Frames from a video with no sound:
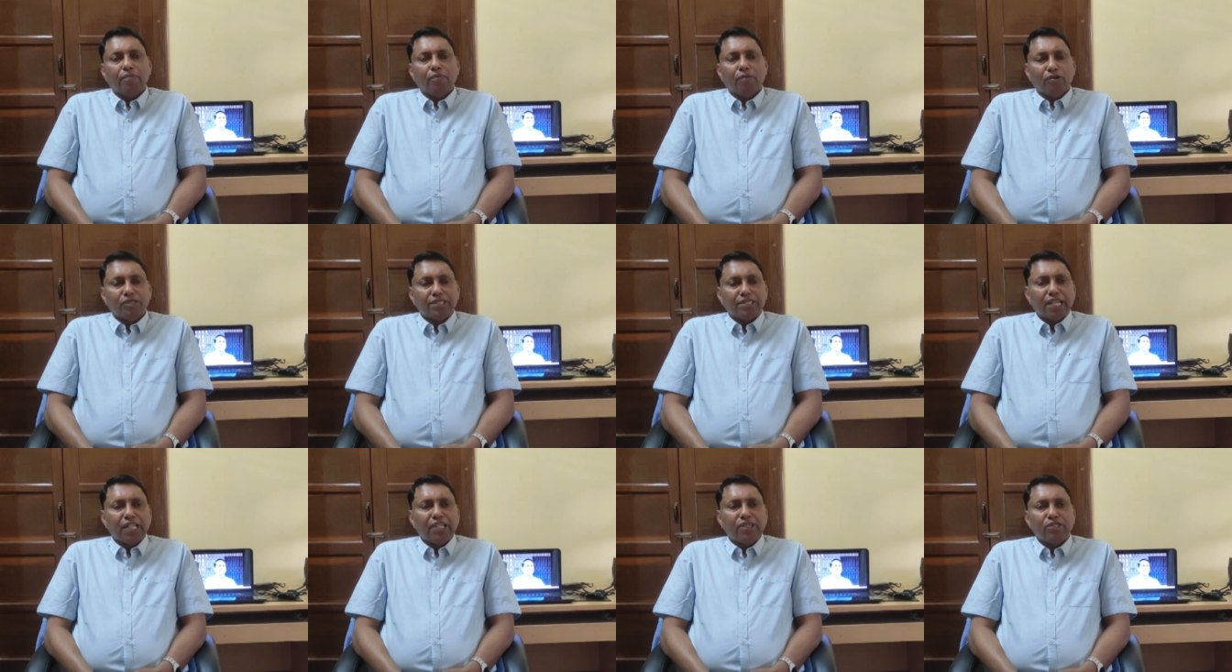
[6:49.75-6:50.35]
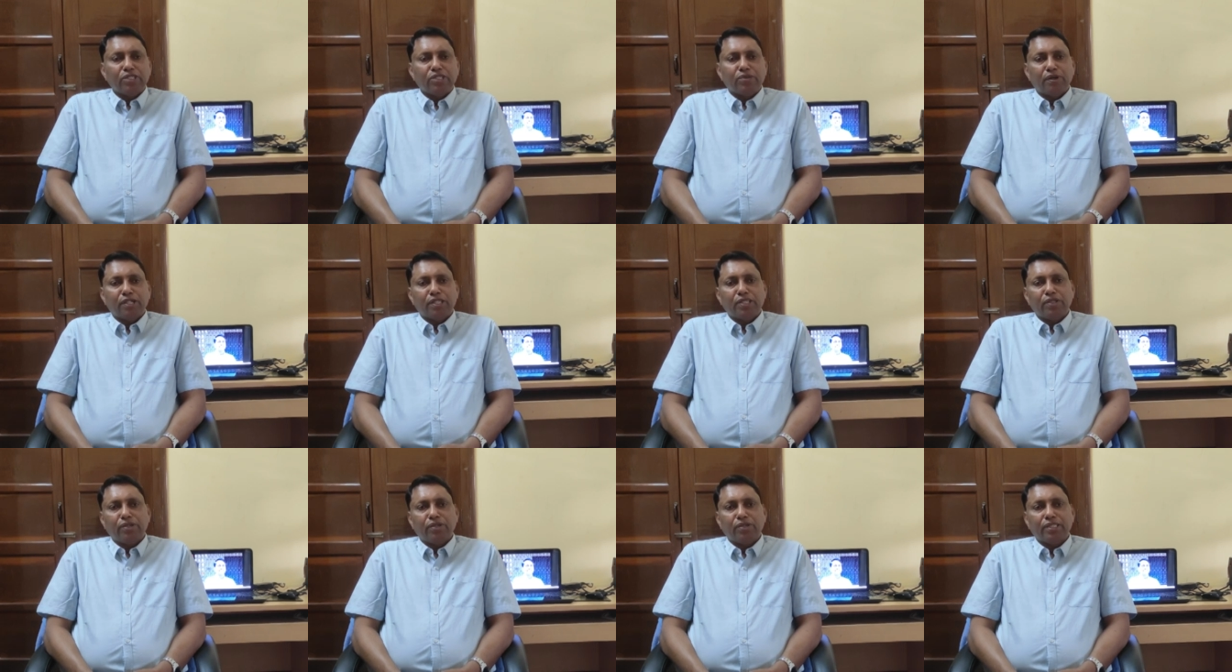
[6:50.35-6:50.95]
Mostly you
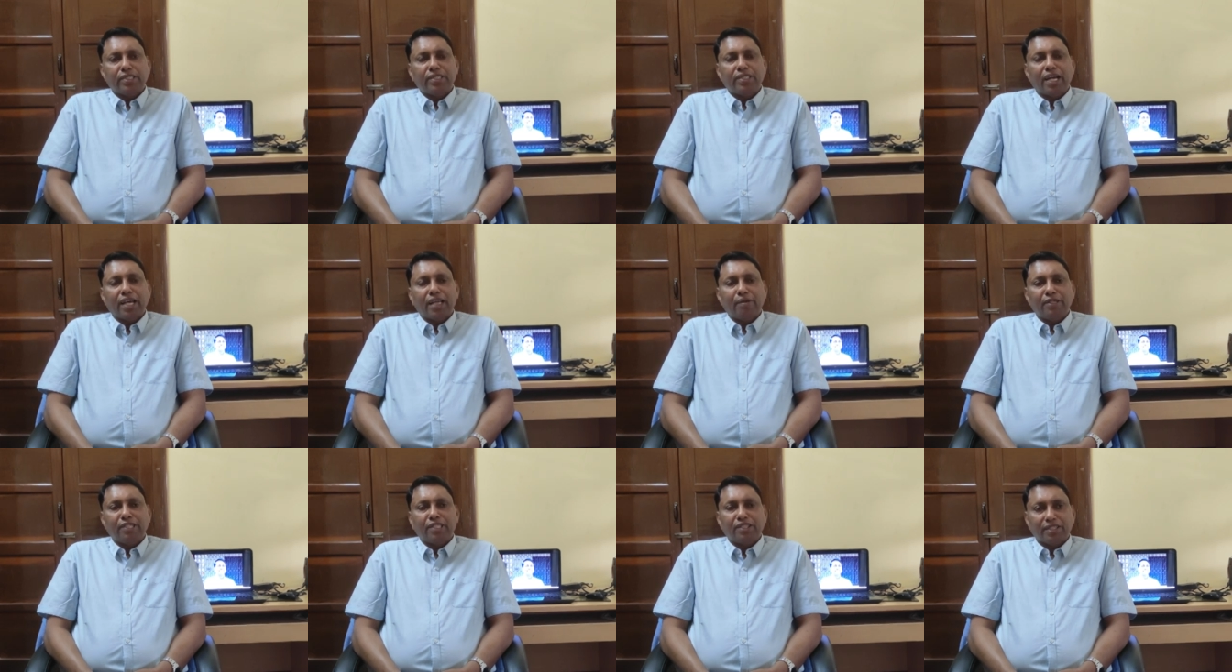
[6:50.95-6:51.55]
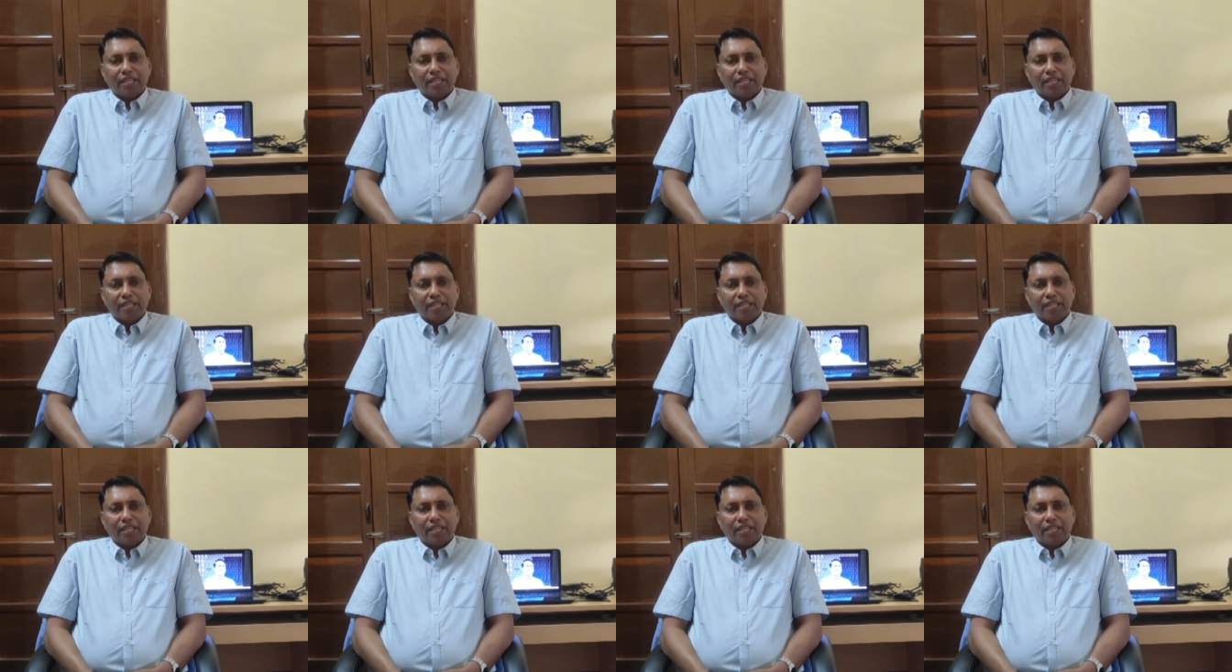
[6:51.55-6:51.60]
spent your time in